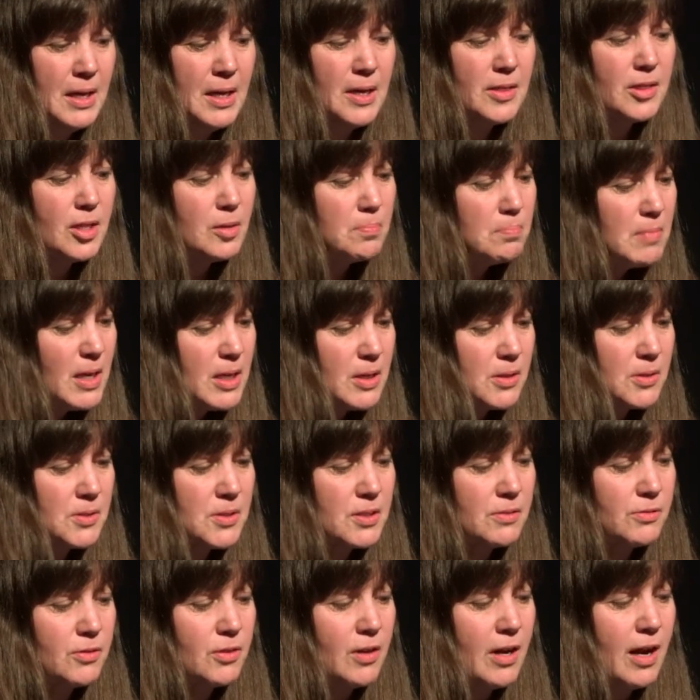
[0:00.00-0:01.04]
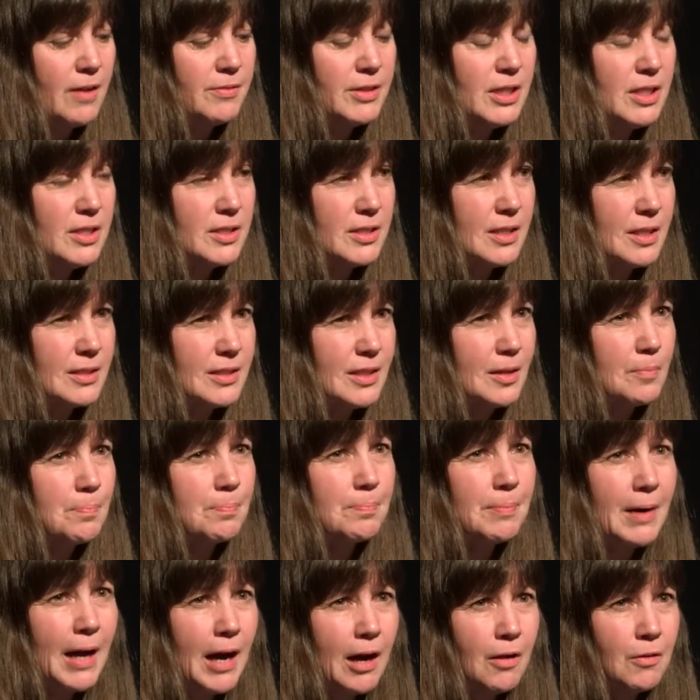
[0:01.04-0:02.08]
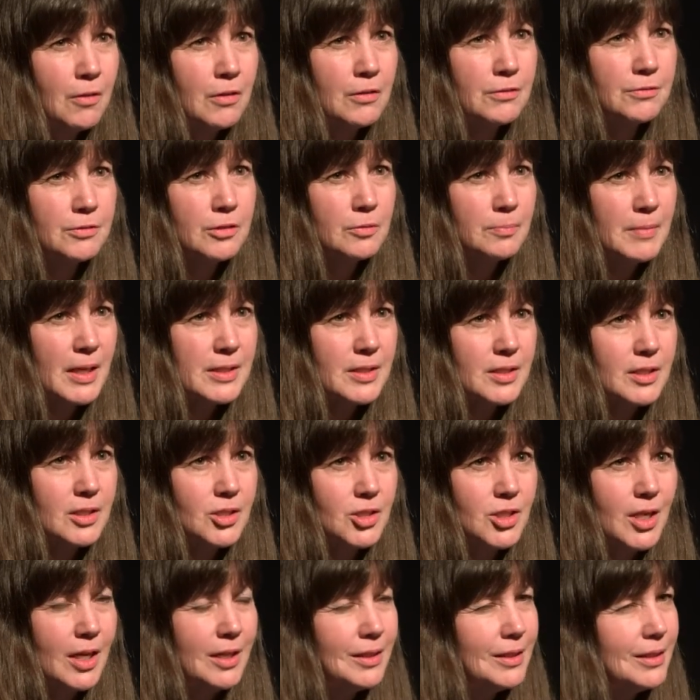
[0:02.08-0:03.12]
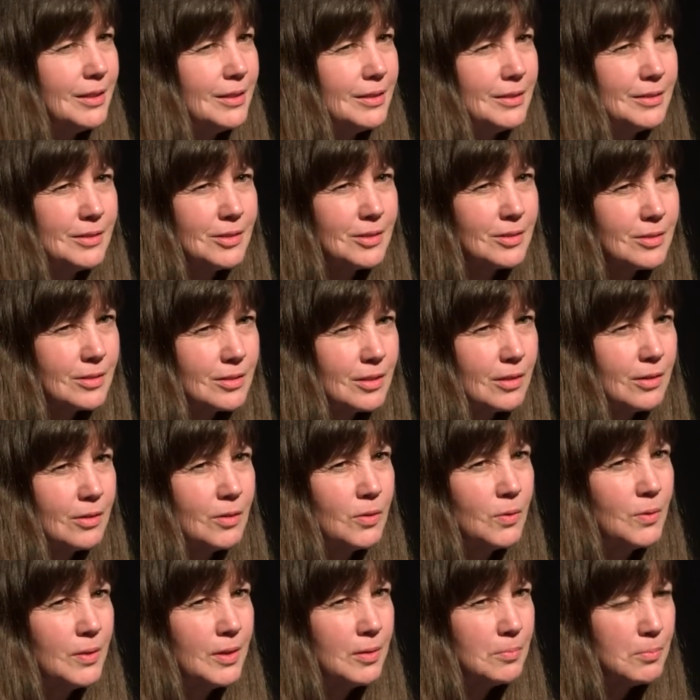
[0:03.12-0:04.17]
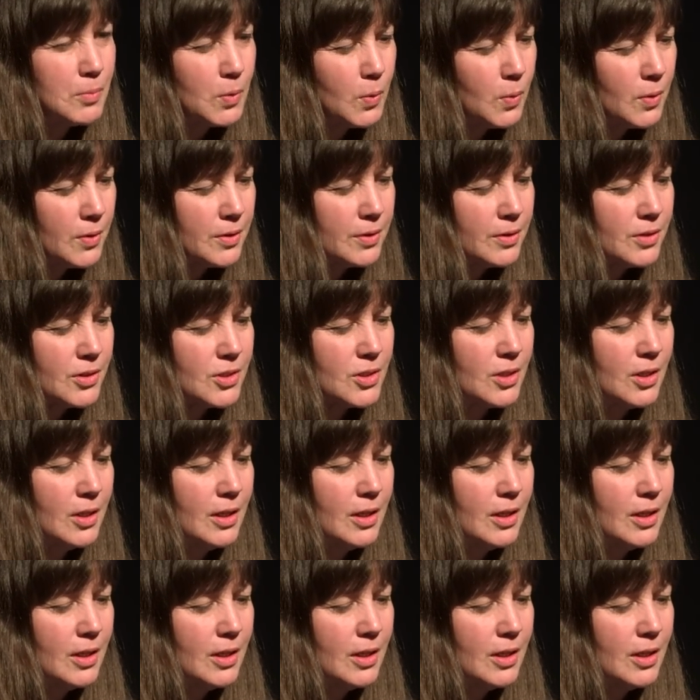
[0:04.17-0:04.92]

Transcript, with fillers: The makers of Gravity sent a powerful message, and it is so important